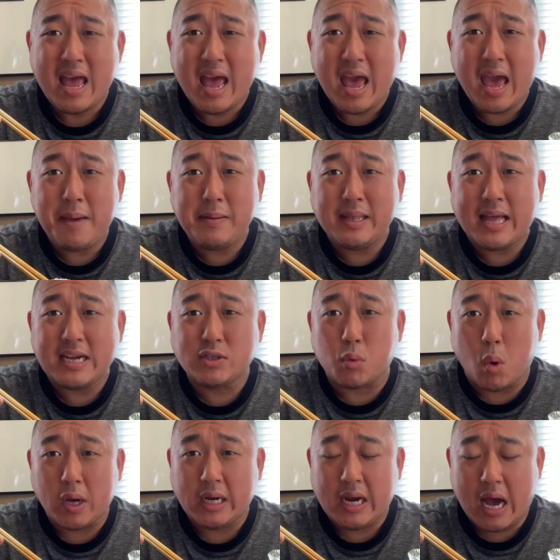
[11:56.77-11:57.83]
It'd be like
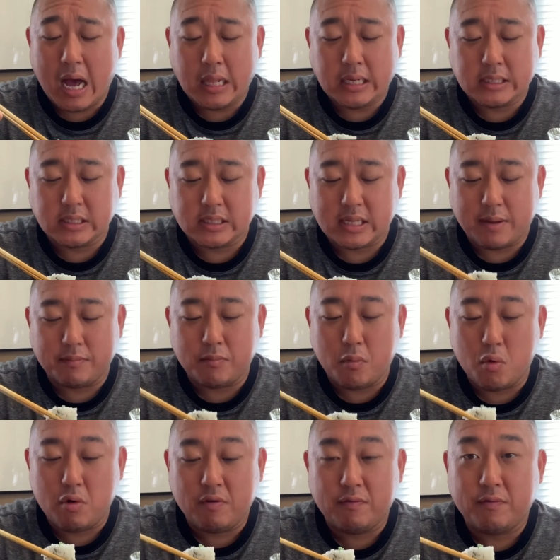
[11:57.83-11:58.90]
$20 or something
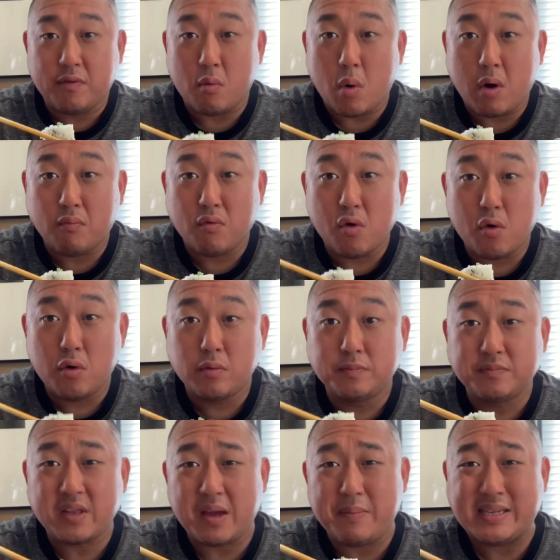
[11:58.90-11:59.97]
more for one roll.
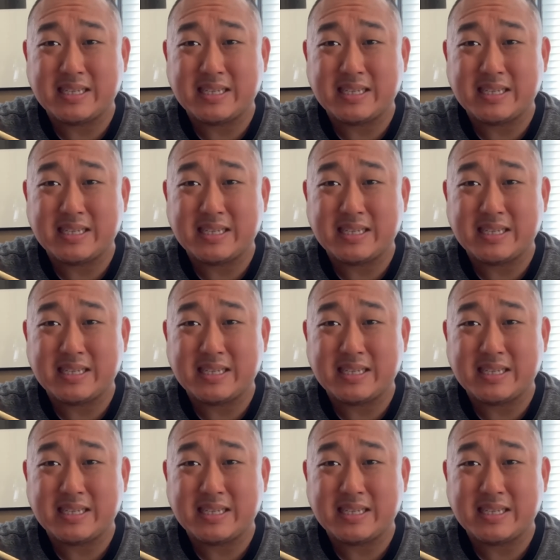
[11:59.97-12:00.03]
It'd be